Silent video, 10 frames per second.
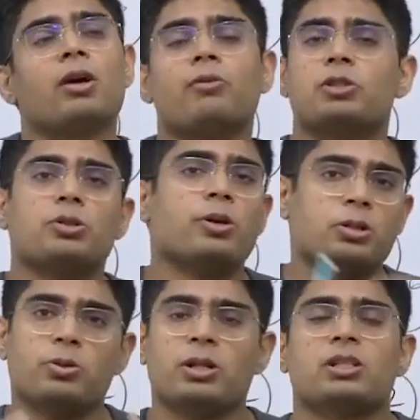which you had
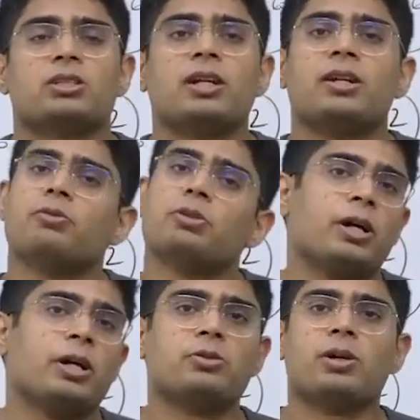to understand and which
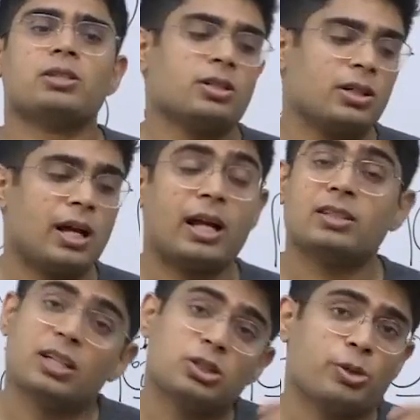you had to answer,
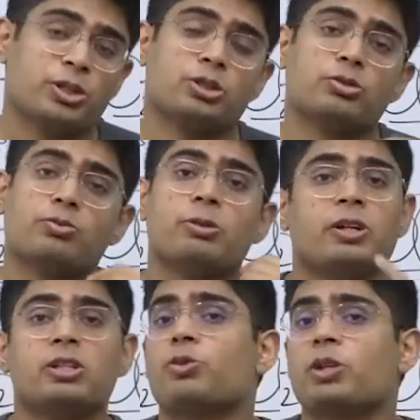and such questions will
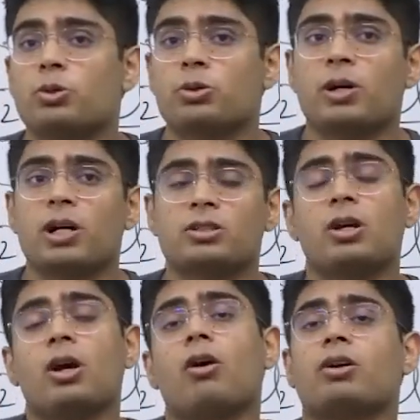fetch very good marks.
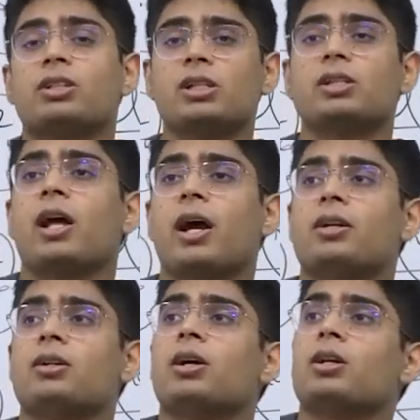On the other
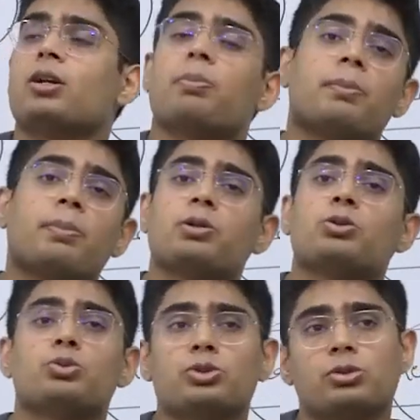hand, the paper
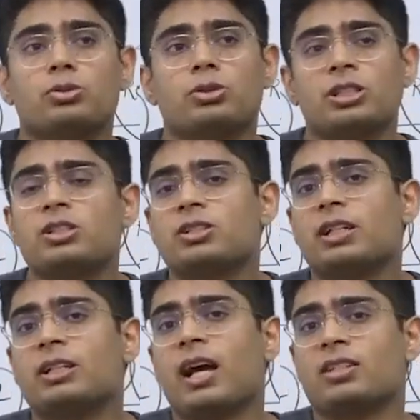2, since
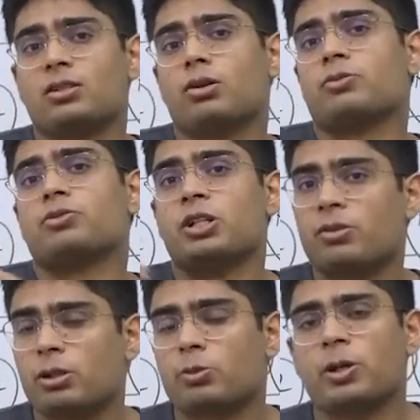it has a lot of
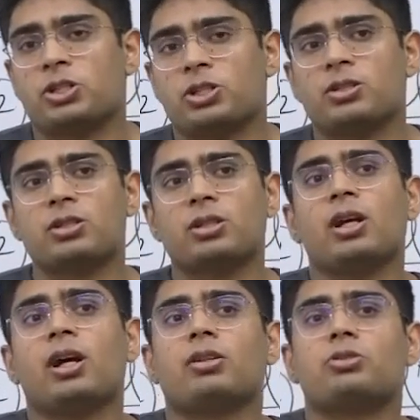general questions,
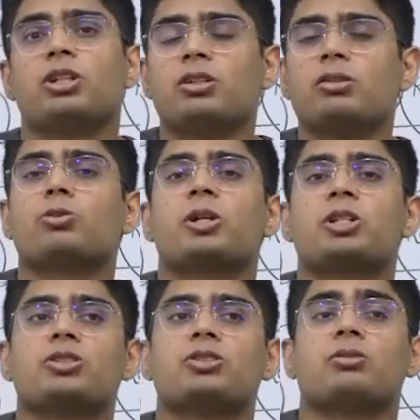now general
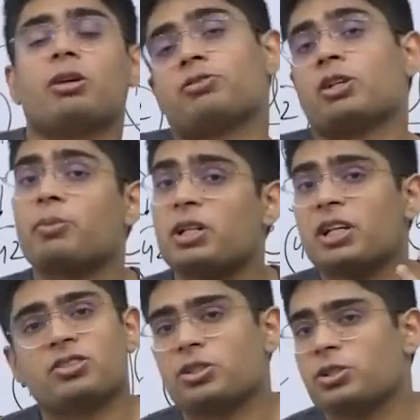questions, if somebody
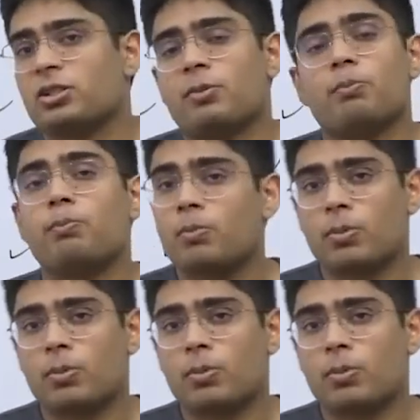has written them